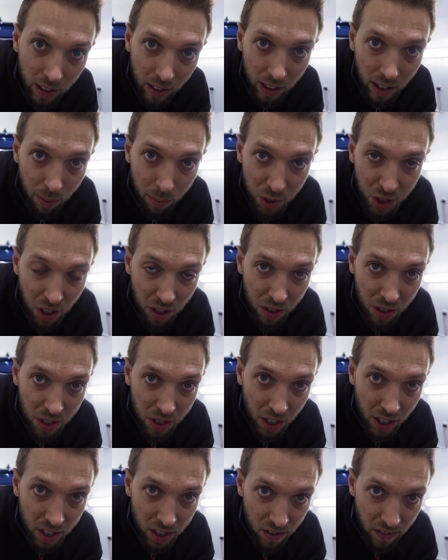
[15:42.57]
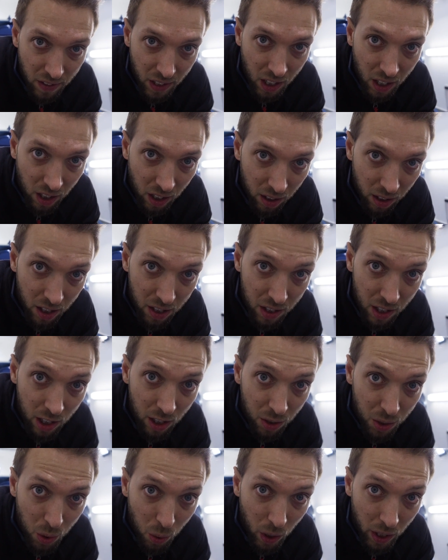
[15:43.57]
Let me show you the side of the car, because it
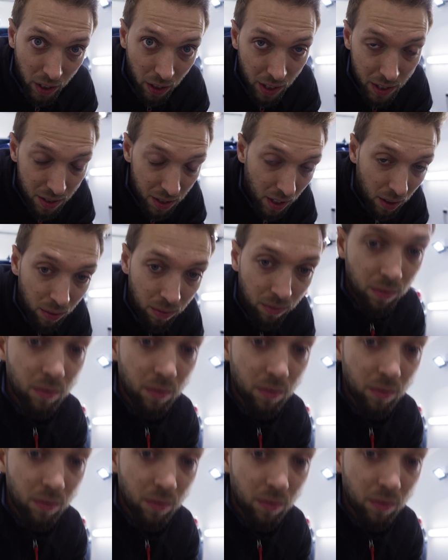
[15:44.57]
looks quite nice now.